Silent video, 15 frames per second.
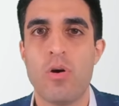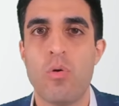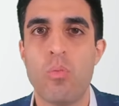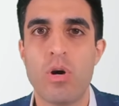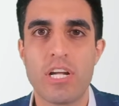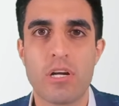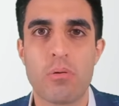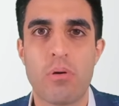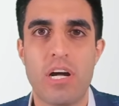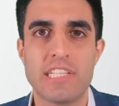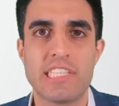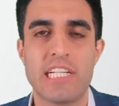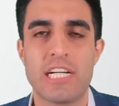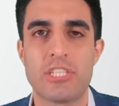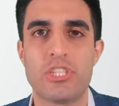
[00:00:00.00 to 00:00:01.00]
What a
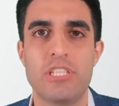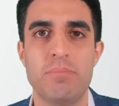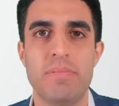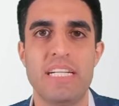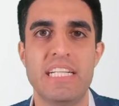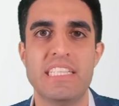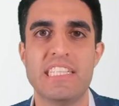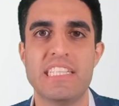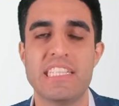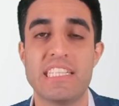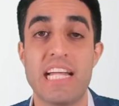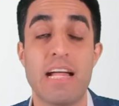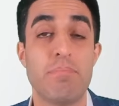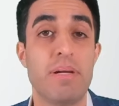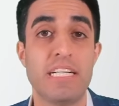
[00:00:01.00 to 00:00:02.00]
cross-section means is
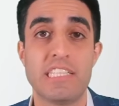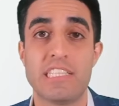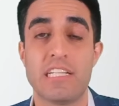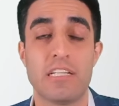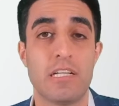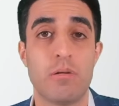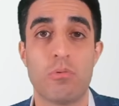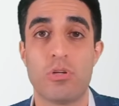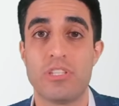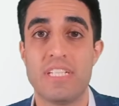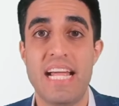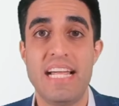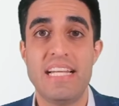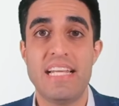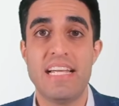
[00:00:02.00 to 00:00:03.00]
that basically we're
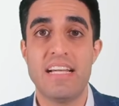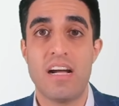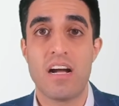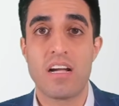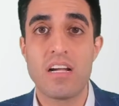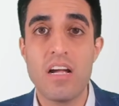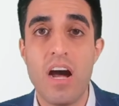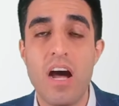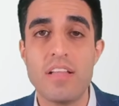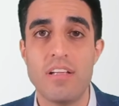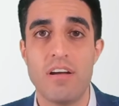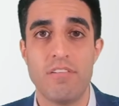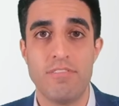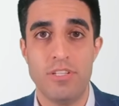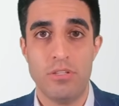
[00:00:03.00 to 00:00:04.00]
taking a cut
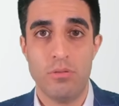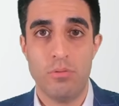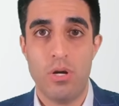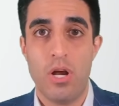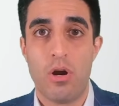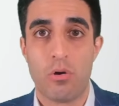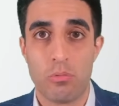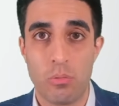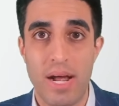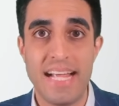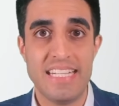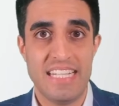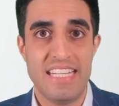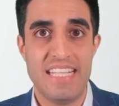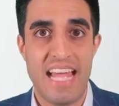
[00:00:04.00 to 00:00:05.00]
of you
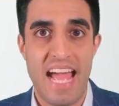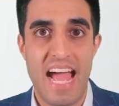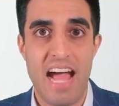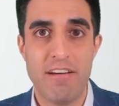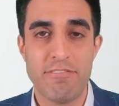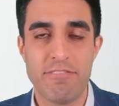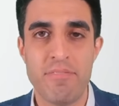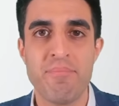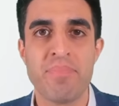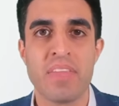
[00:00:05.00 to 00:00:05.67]
right in half